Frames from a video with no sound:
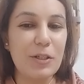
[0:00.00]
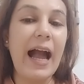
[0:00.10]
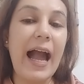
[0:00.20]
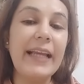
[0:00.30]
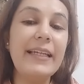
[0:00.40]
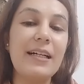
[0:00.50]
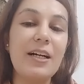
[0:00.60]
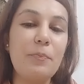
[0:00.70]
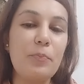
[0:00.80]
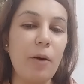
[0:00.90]
And
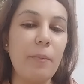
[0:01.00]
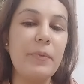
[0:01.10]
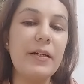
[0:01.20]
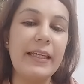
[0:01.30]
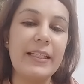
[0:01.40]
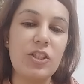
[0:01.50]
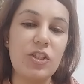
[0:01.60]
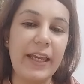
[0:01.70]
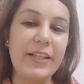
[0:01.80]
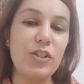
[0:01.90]
a proper
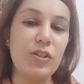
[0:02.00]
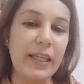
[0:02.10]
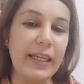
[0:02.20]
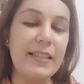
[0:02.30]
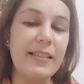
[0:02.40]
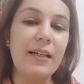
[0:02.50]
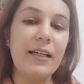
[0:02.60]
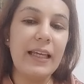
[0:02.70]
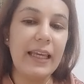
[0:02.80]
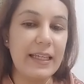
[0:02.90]
exchange deed
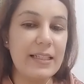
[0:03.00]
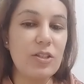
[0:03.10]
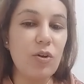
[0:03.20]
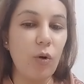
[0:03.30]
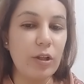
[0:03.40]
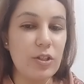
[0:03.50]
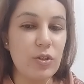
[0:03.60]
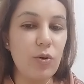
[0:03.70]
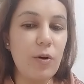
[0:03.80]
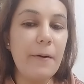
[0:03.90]
is
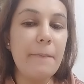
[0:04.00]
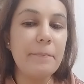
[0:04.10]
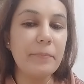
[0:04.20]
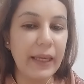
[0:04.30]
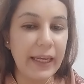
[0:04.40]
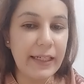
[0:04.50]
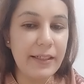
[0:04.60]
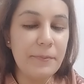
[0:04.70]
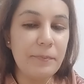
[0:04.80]
also made